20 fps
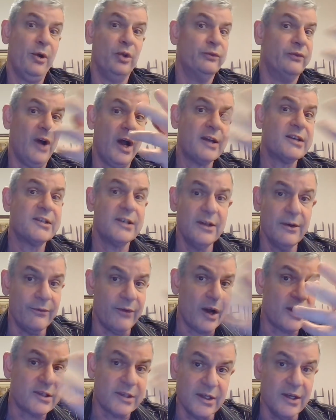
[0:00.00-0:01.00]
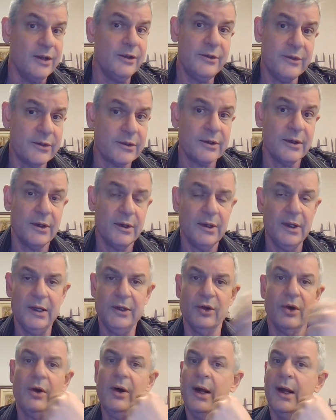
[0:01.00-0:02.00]
about vaccines,
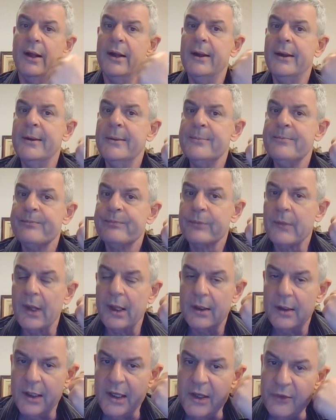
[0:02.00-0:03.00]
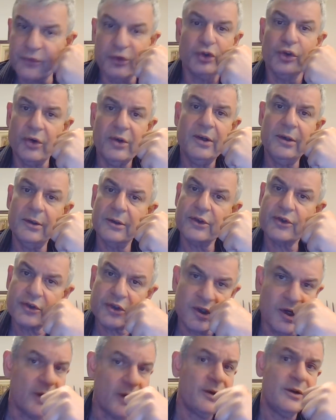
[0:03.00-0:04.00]
you know, if you don't
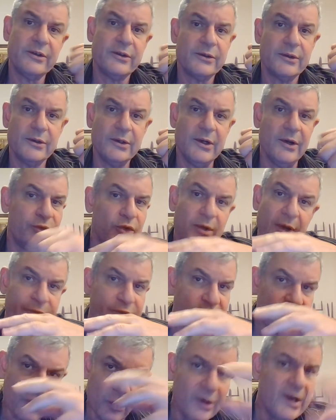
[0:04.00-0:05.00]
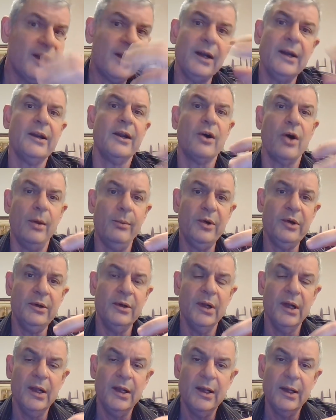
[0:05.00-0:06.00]
share, if you have so little in
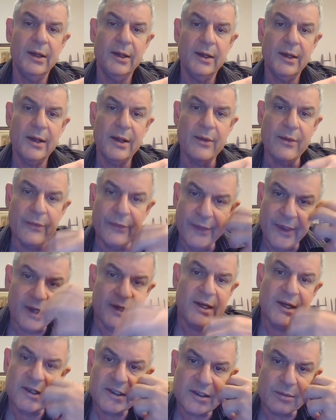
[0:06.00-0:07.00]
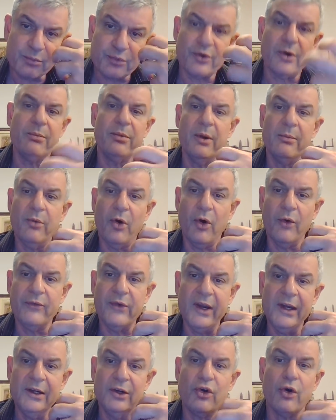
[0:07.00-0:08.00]
common, then it's a problem
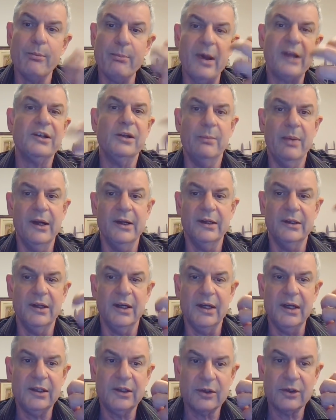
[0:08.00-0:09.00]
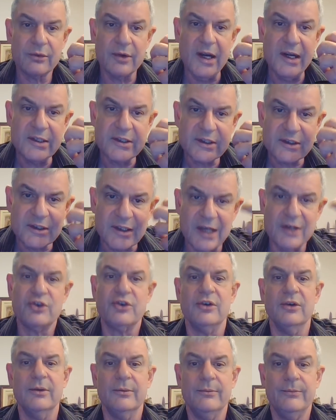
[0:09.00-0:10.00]
of incompatibility. It creates
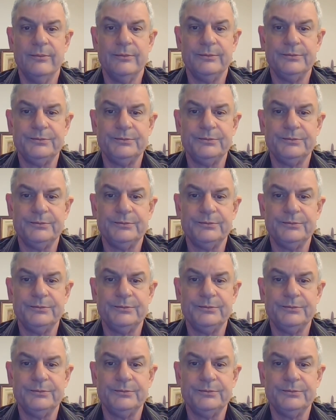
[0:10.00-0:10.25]
tension.